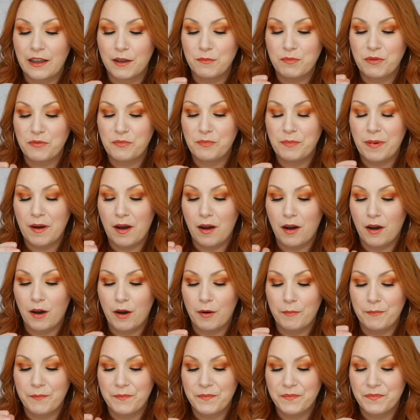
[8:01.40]
type of
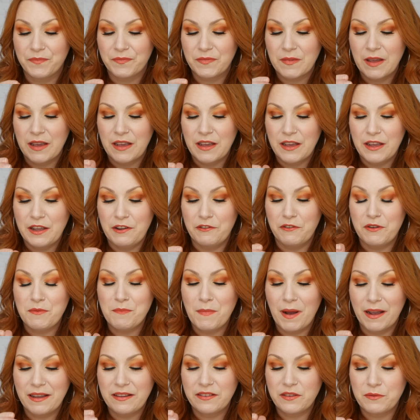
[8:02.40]
balm. It
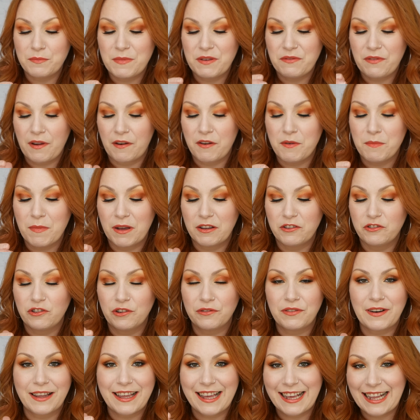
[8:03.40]
reminds me very
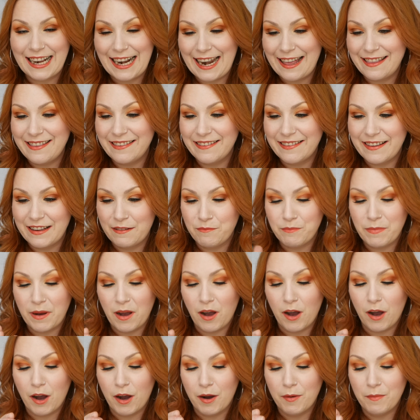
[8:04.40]
much of like a cleansing
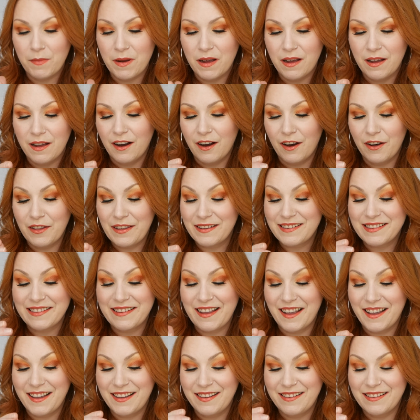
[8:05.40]
balm. Oh, that's
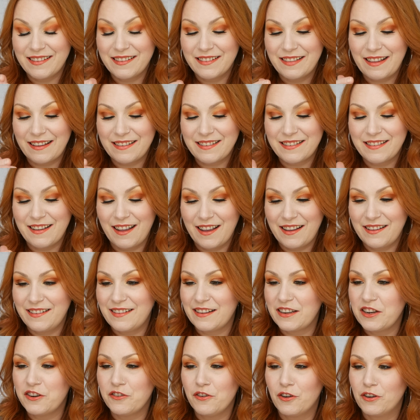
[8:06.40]
nice. That's
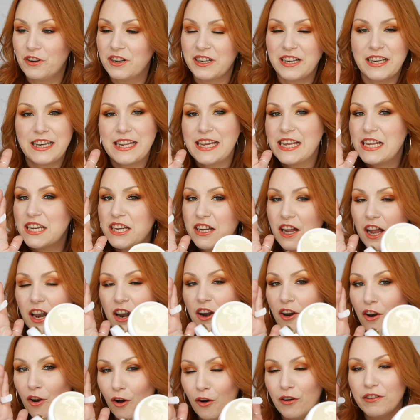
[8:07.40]
nice. And you're not going to need
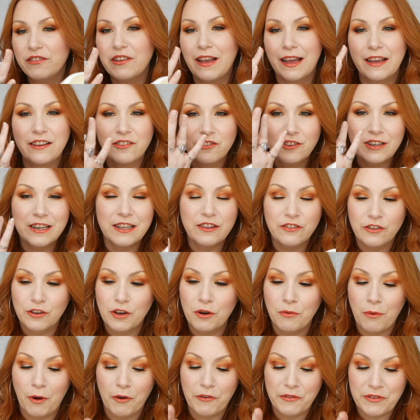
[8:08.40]
a lot actually to
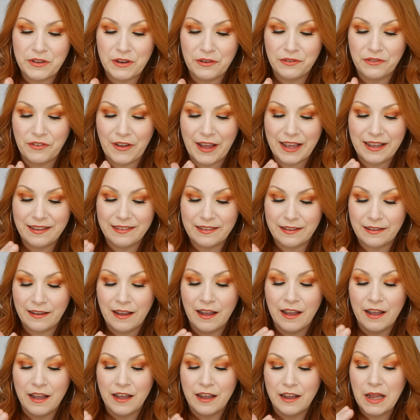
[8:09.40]
go over your face.
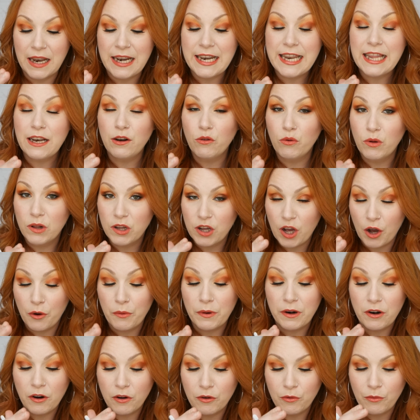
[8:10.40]
A little will
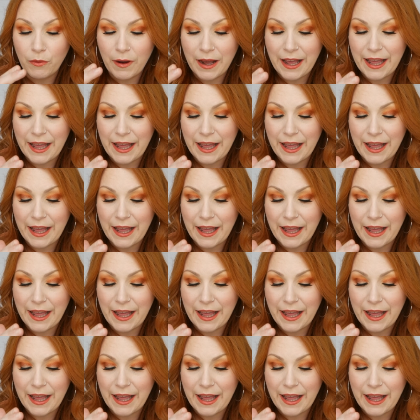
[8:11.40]
go a long